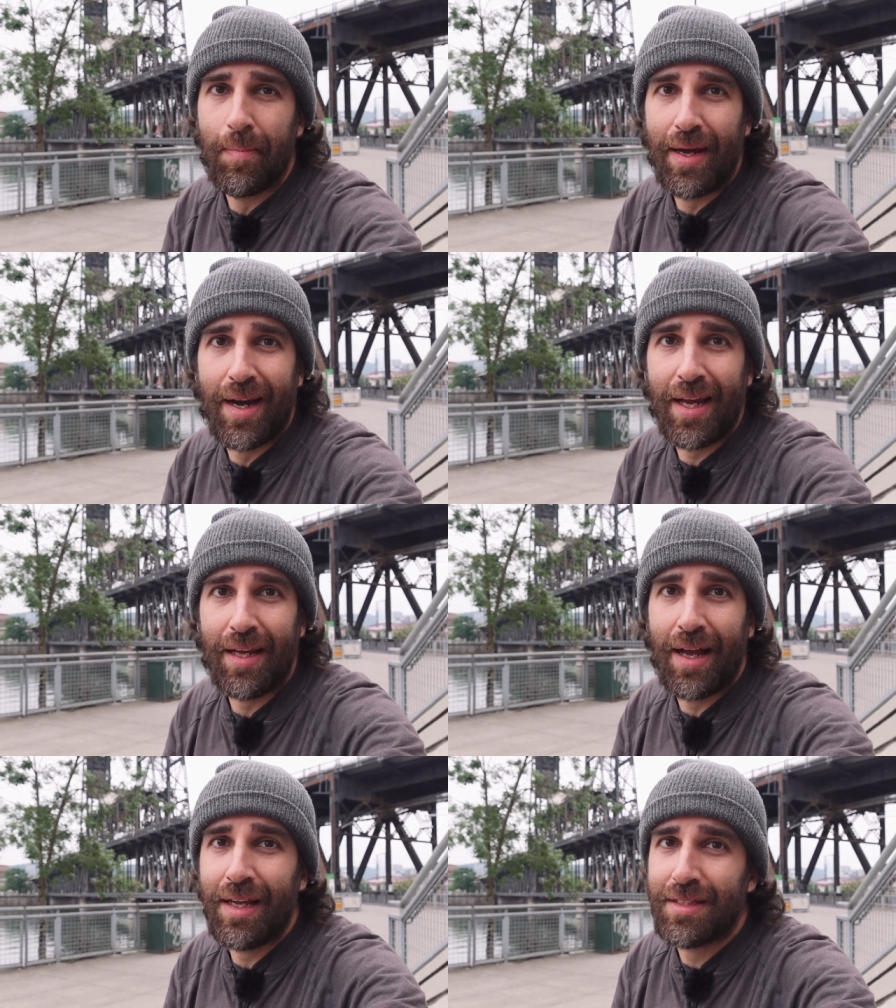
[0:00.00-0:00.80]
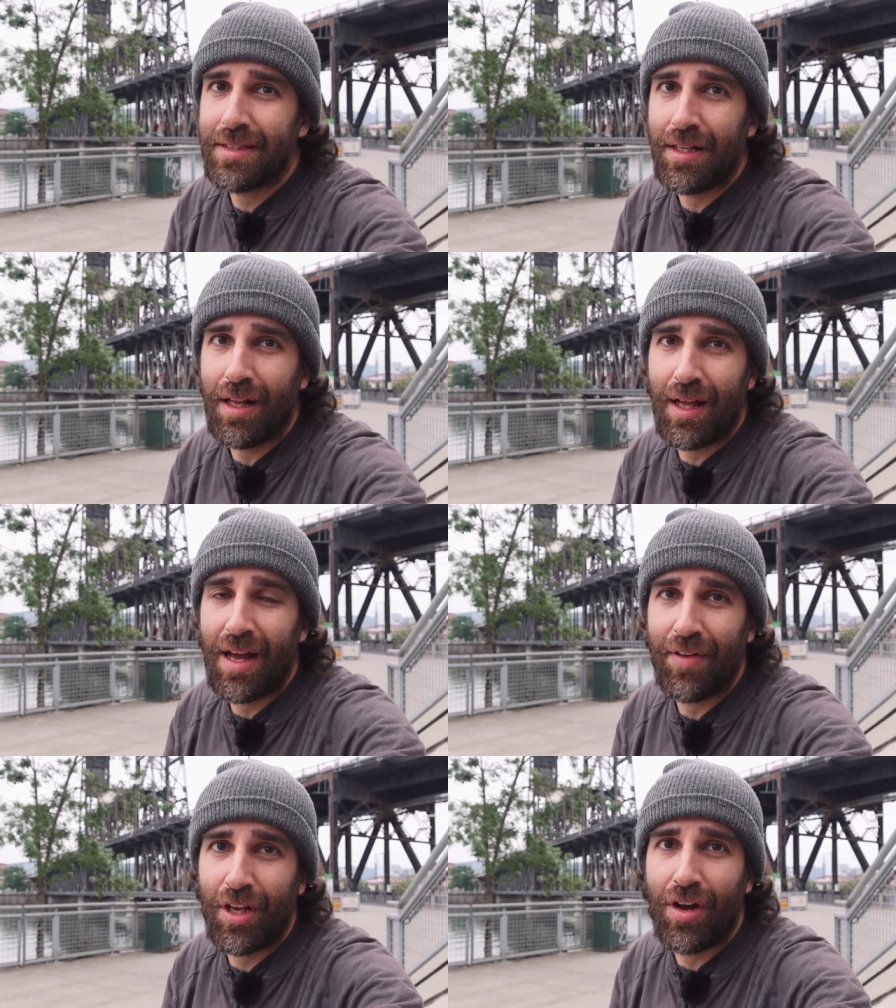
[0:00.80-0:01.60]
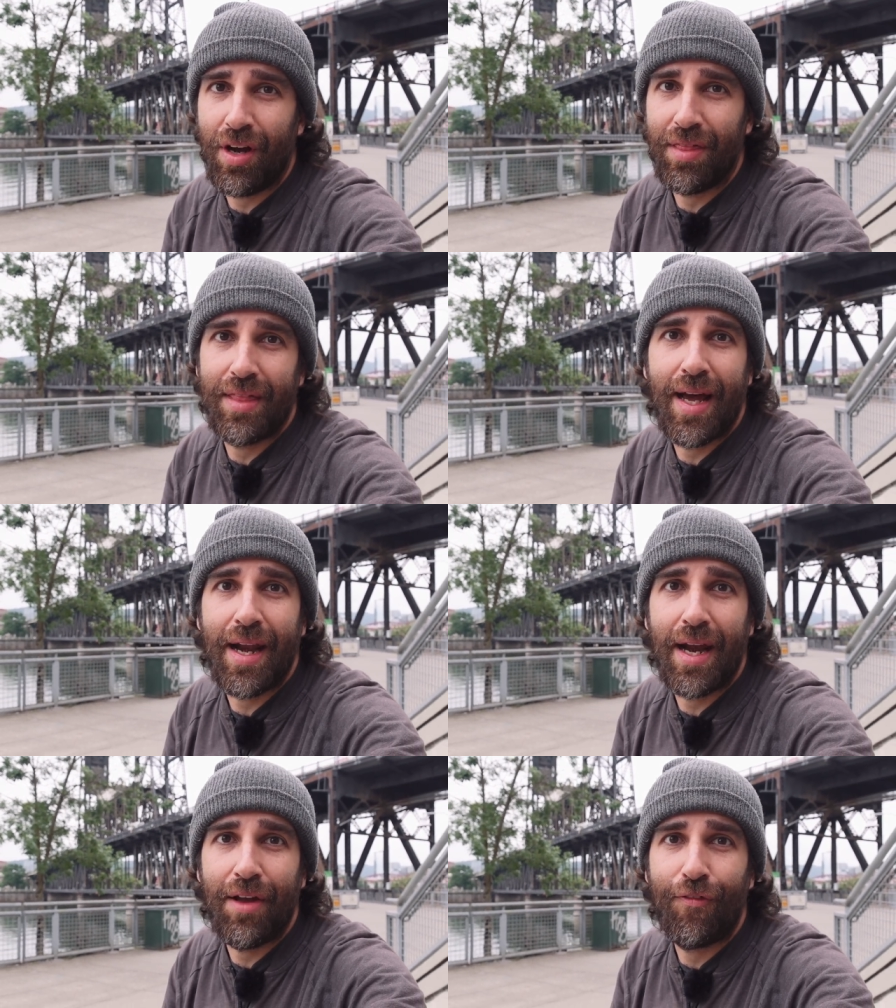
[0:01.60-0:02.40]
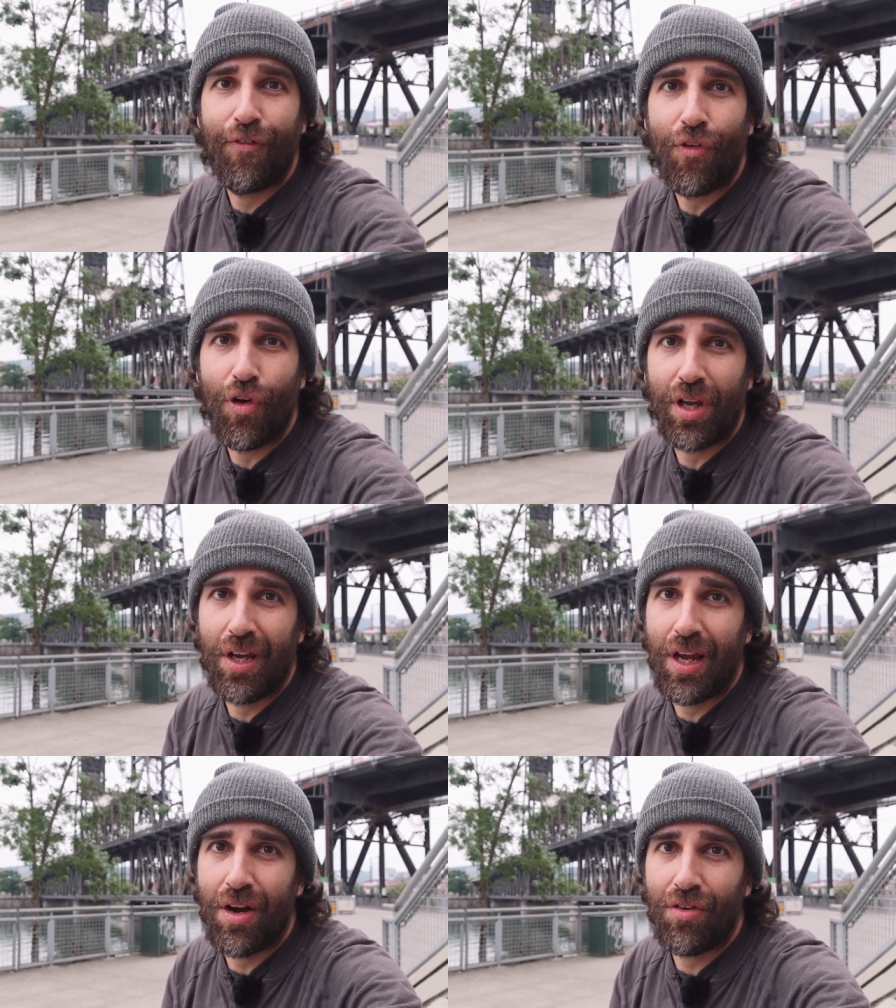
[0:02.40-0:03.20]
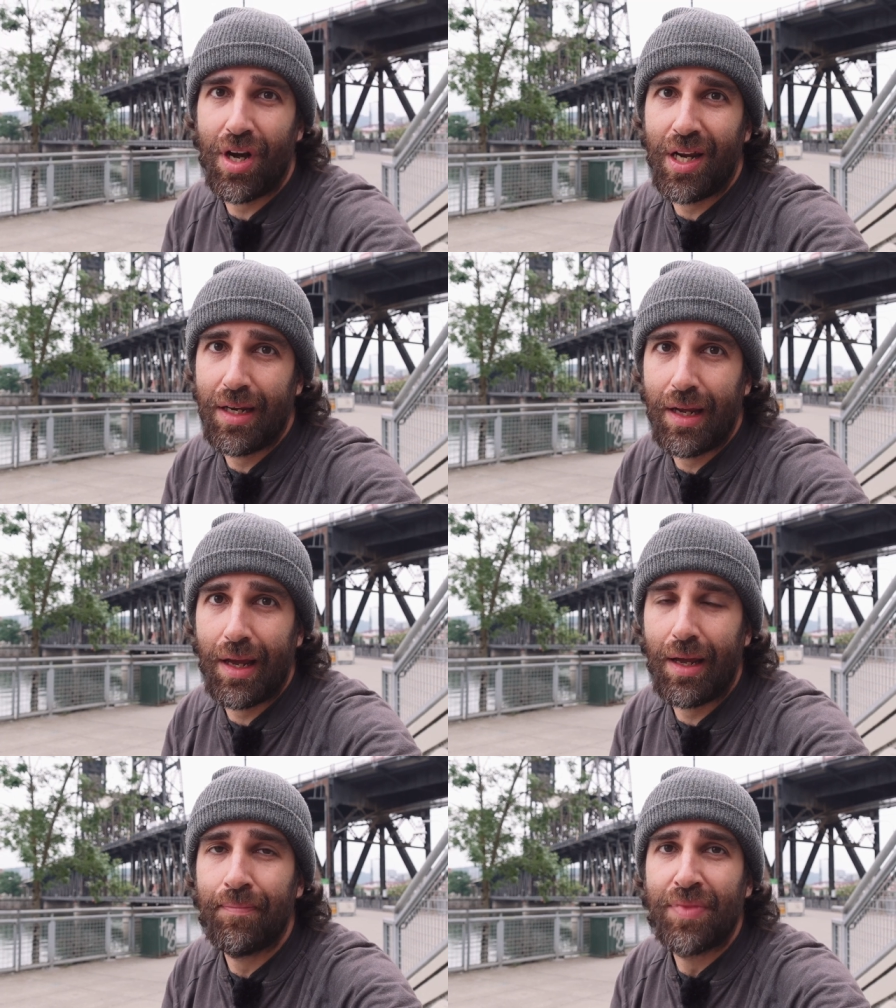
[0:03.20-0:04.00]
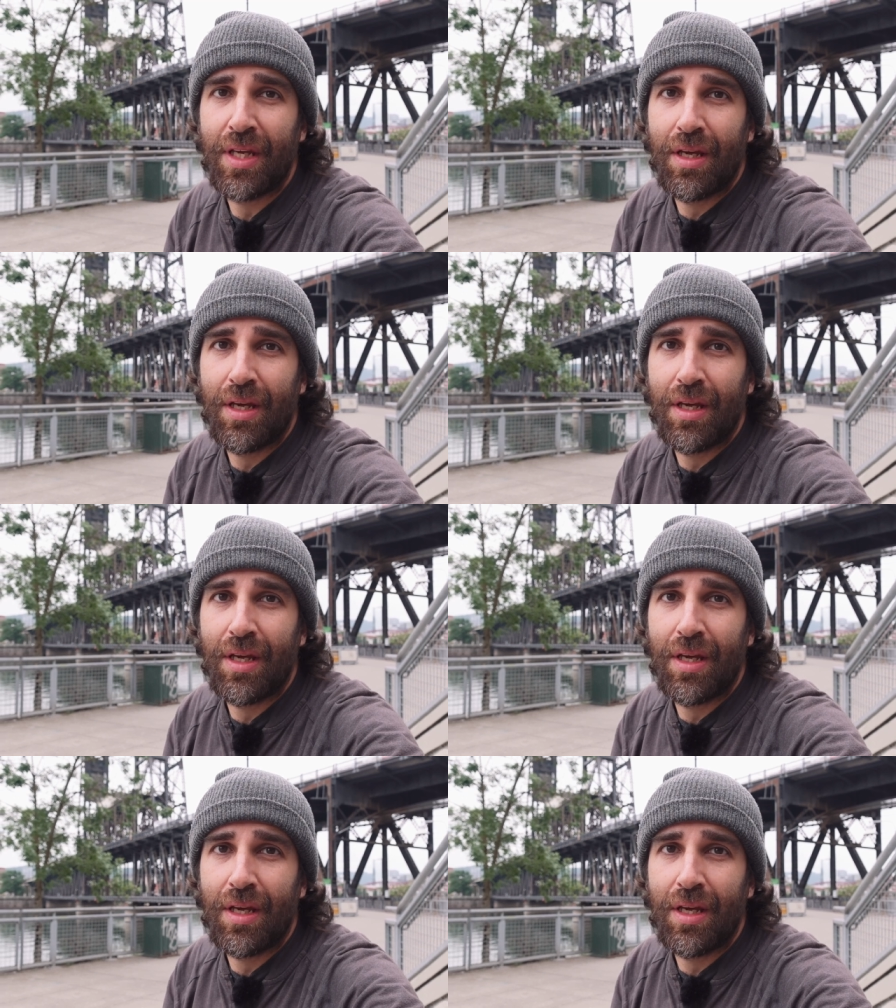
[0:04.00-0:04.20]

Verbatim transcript: but I, I still haven't gotten that uh, foggy and rainy day